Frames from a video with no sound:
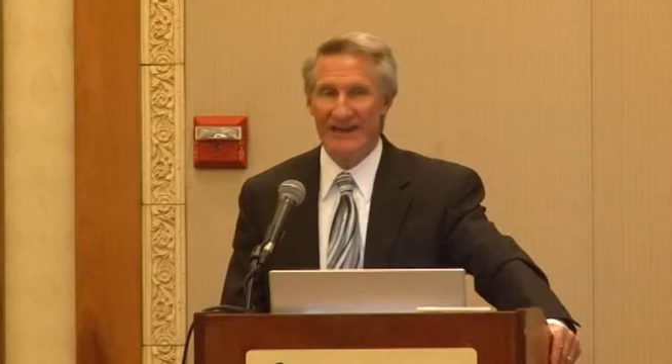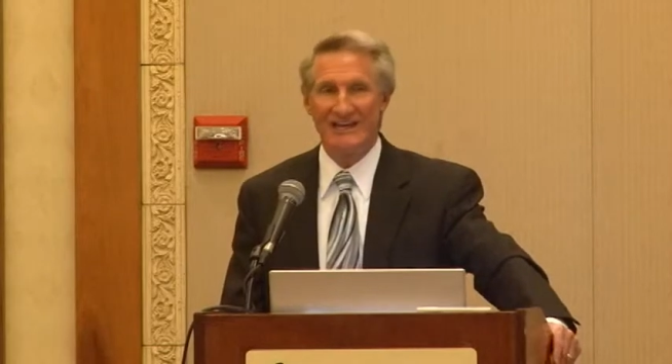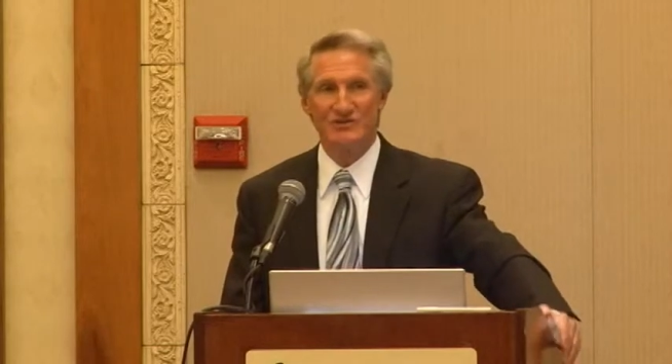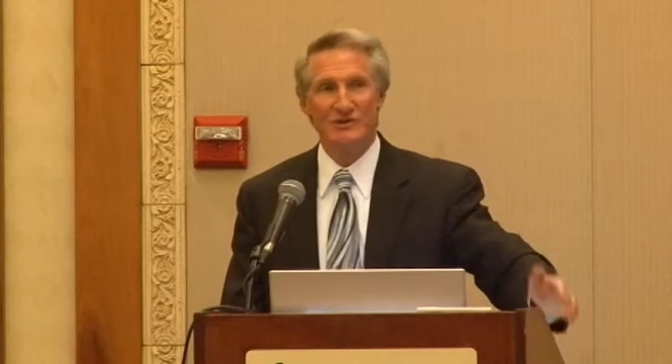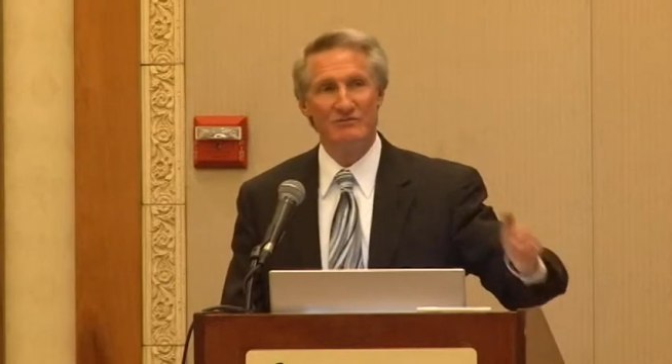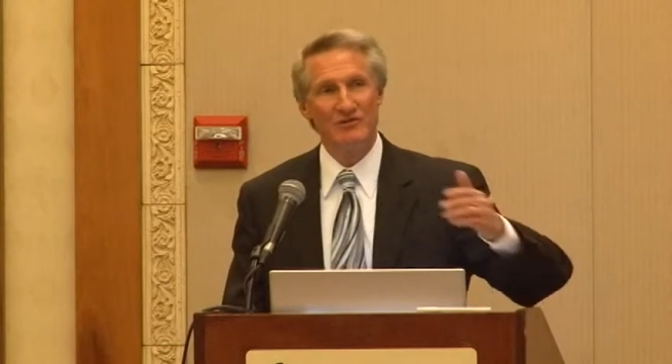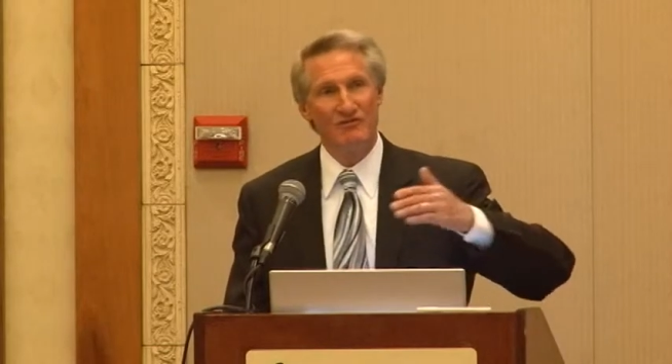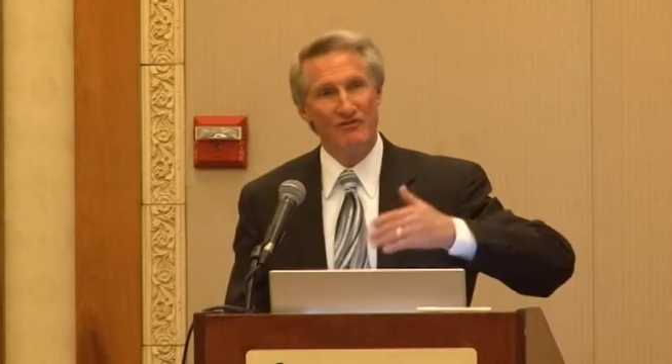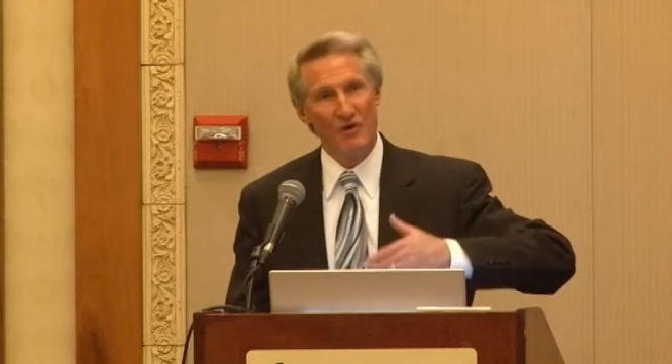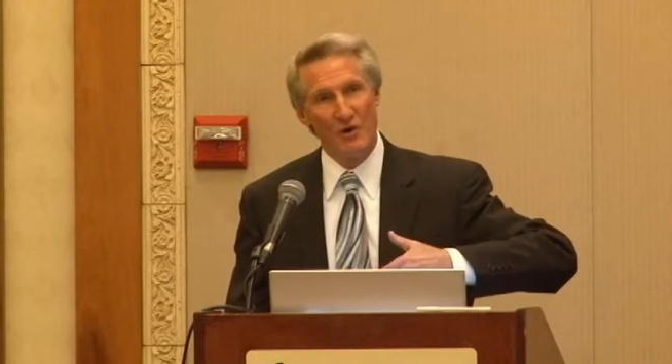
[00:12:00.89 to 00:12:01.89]
as we
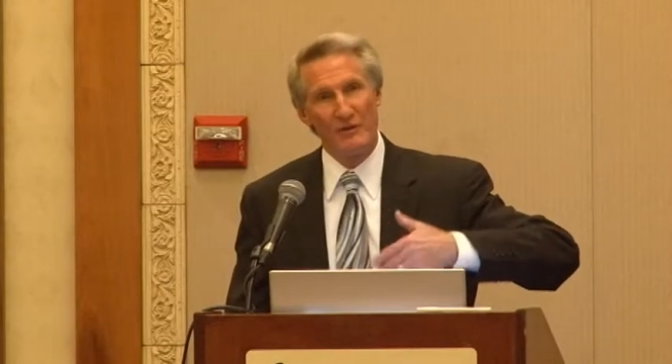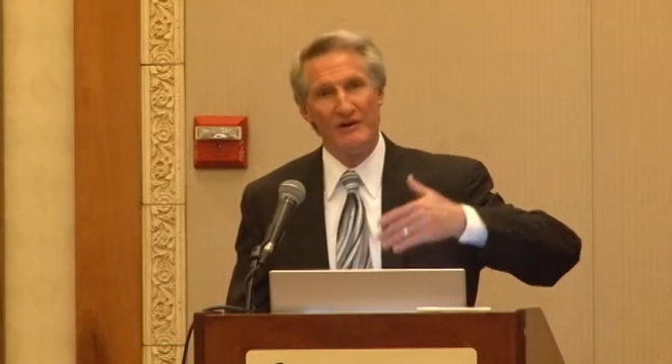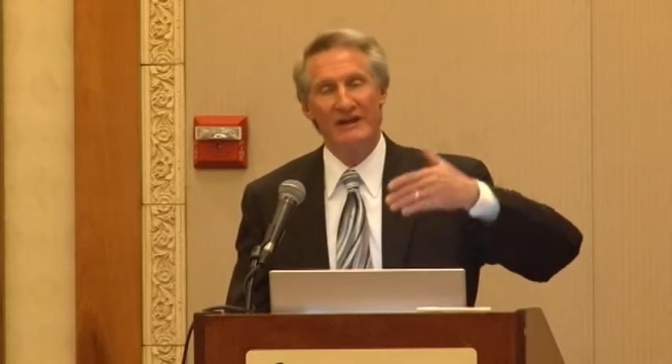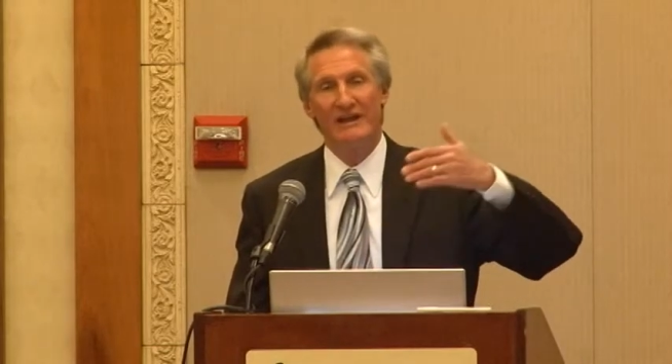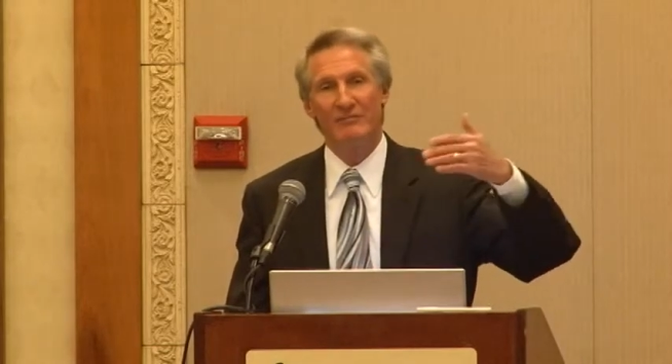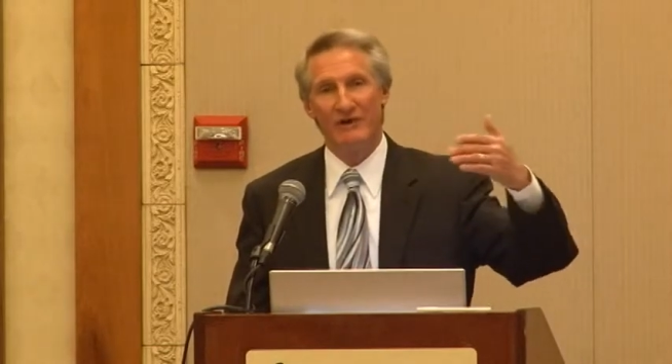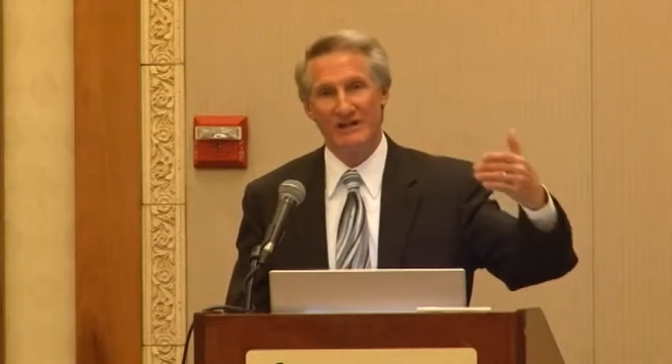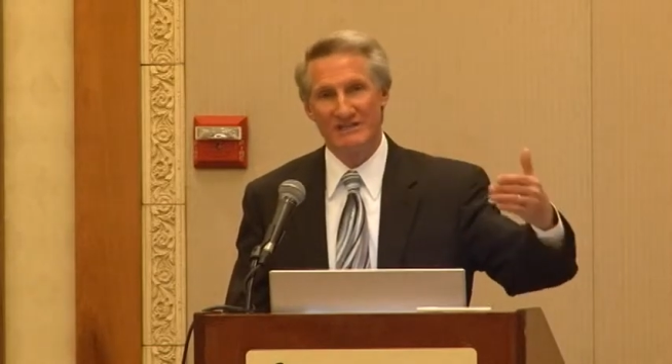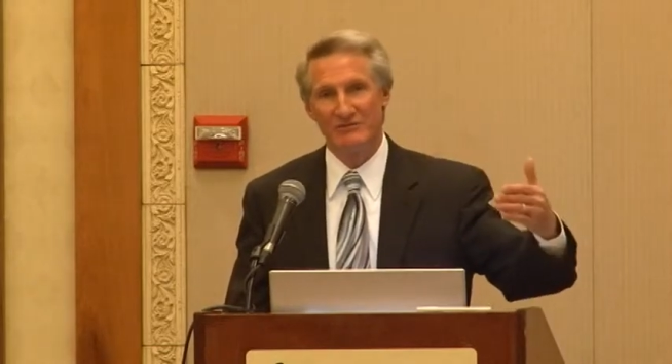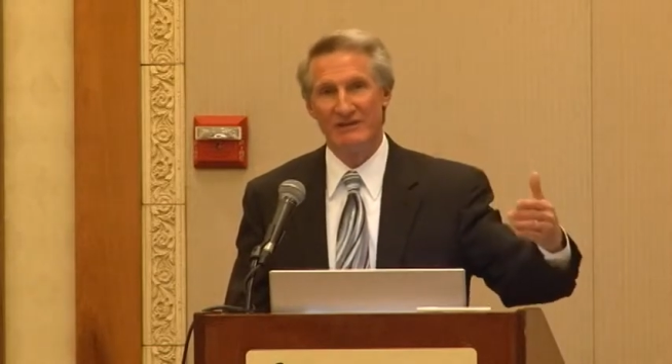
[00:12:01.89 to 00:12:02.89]
move forward and
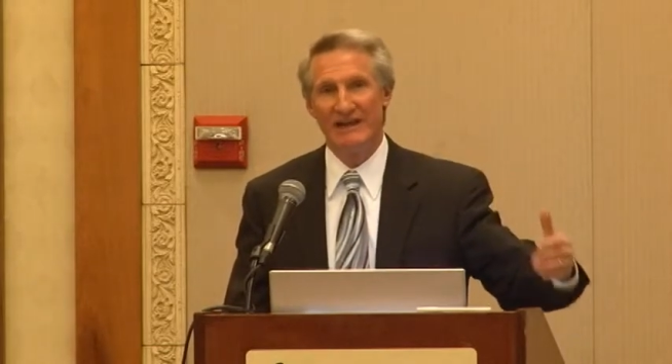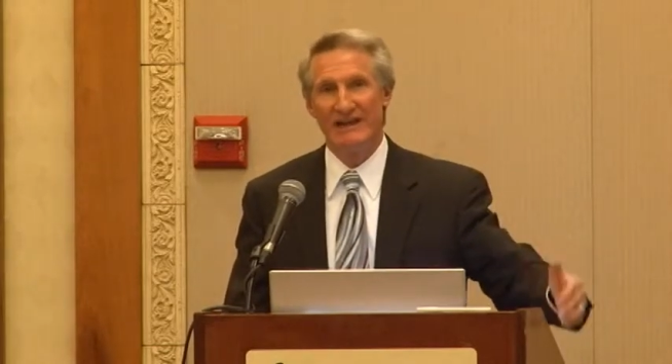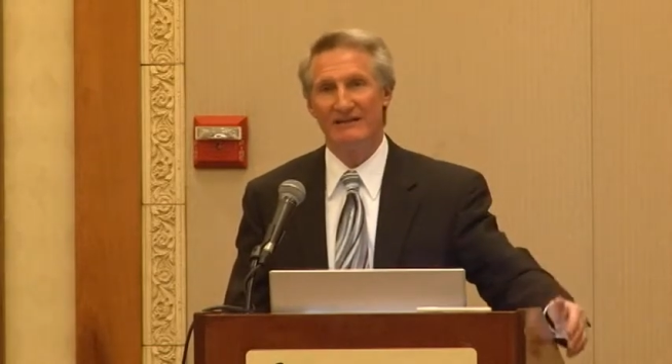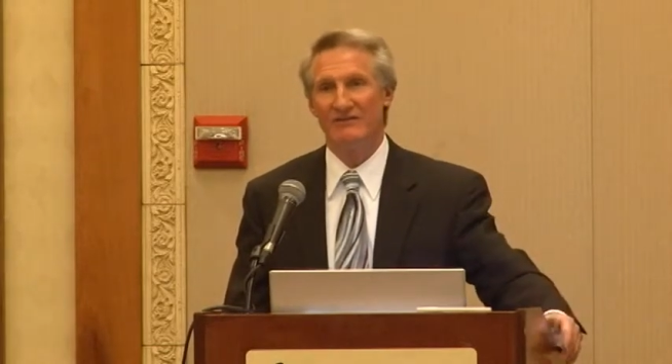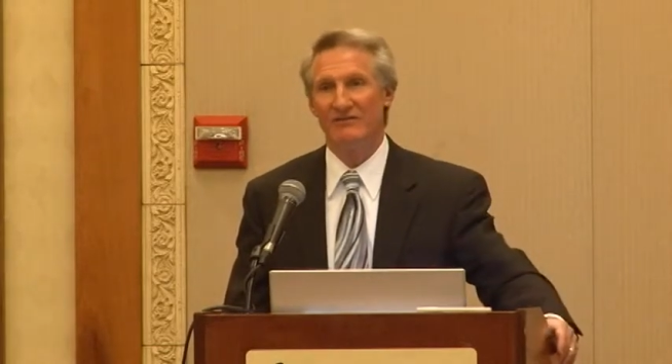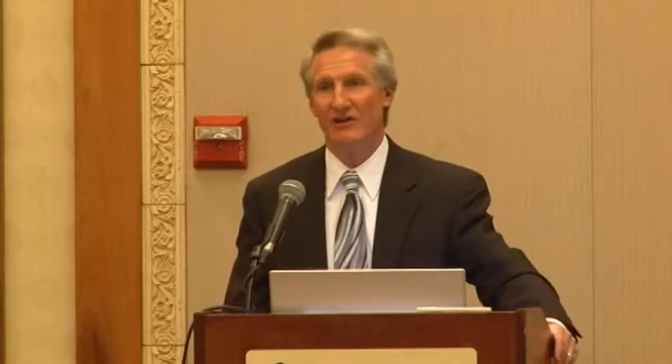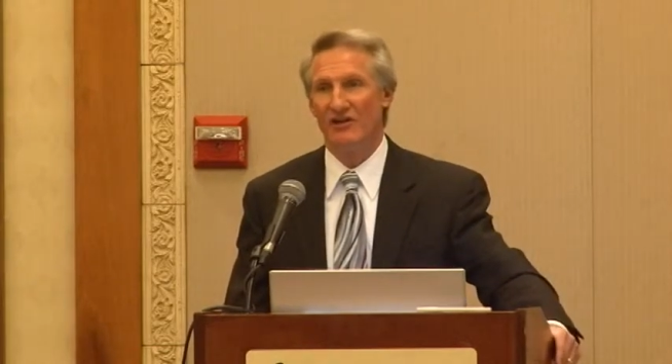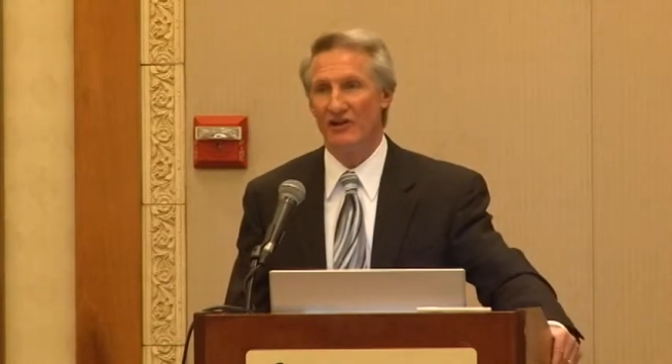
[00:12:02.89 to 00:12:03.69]
possibly have